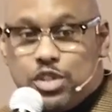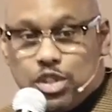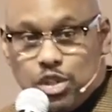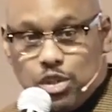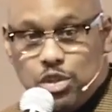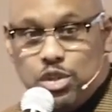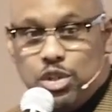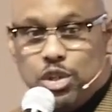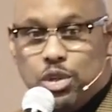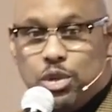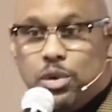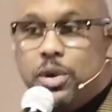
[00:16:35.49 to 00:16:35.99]
to
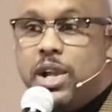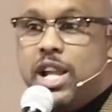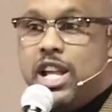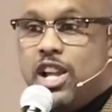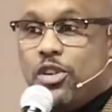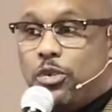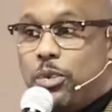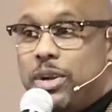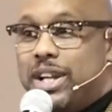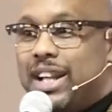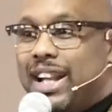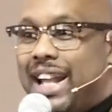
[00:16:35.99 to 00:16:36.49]
you
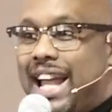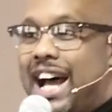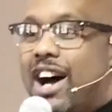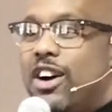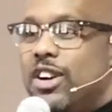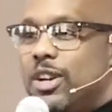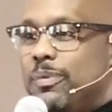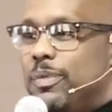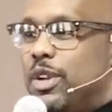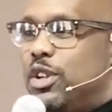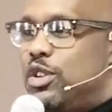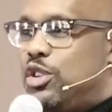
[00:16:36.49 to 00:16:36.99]
if we allow
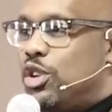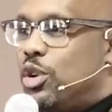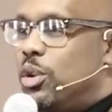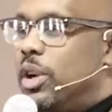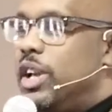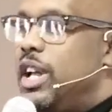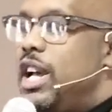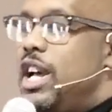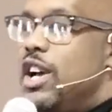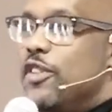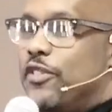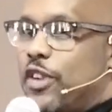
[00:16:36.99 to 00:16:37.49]
him to do
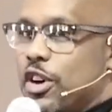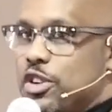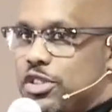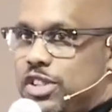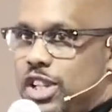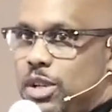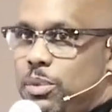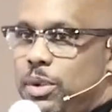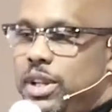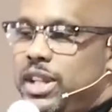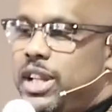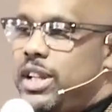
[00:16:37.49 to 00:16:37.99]
it. First
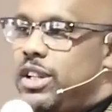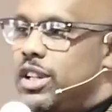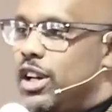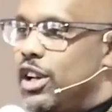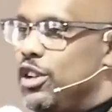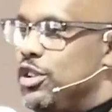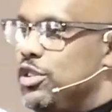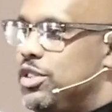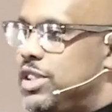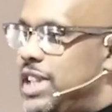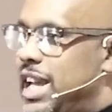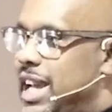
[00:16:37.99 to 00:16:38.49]
thing we need to
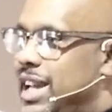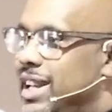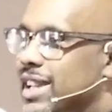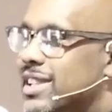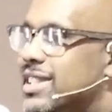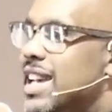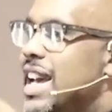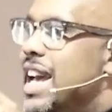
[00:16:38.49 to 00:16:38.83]
understand is